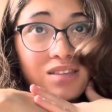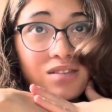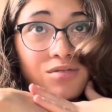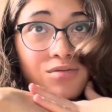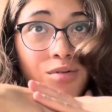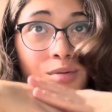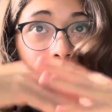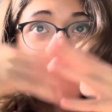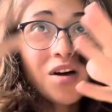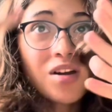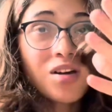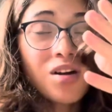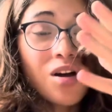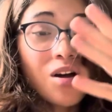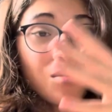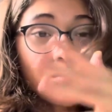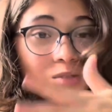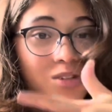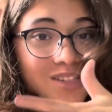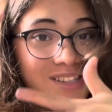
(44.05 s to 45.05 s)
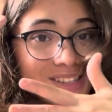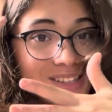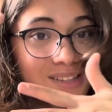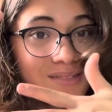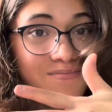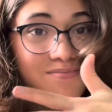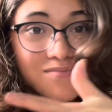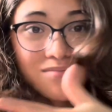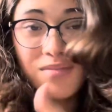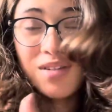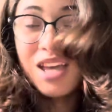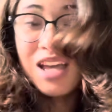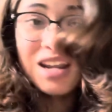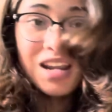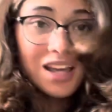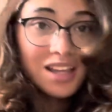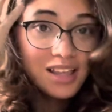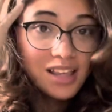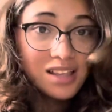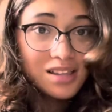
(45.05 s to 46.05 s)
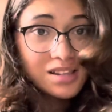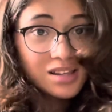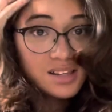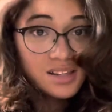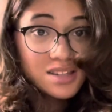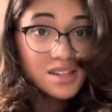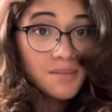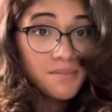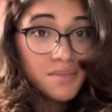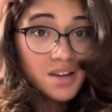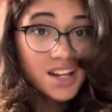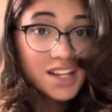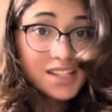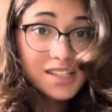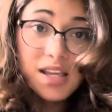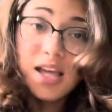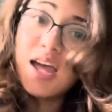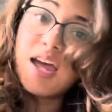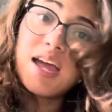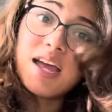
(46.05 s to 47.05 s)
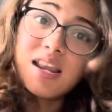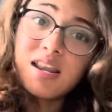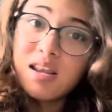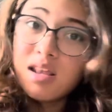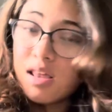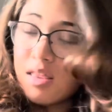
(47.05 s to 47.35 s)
the robotic arm was connected to somebody's head.